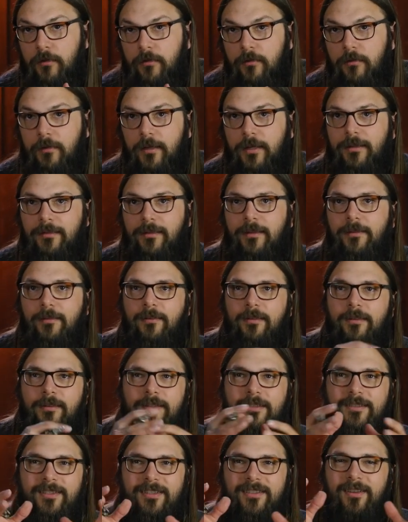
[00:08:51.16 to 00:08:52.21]
Right. Like,
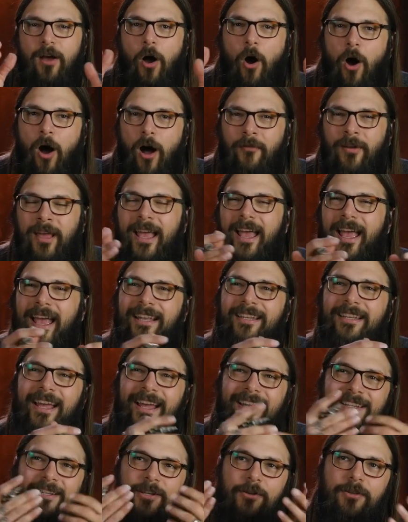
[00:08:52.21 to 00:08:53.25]
it's just off. And
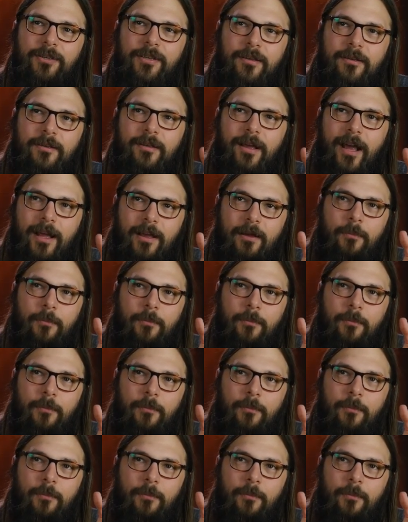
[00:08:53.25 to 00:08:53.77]
you know,